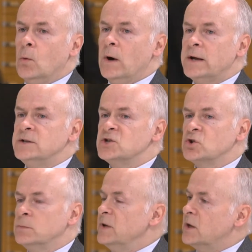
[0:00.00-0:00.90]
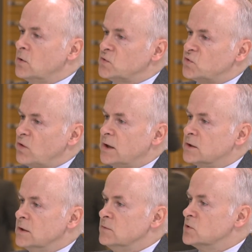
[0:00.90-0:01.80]
one should be
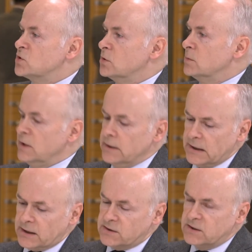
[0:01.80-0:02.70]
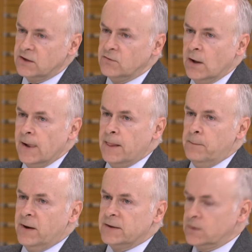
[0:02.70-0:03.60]
constructive, you shouldn't be negative,
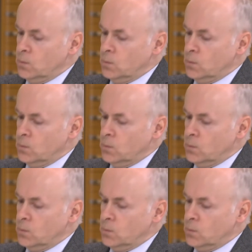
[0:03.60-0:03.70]
but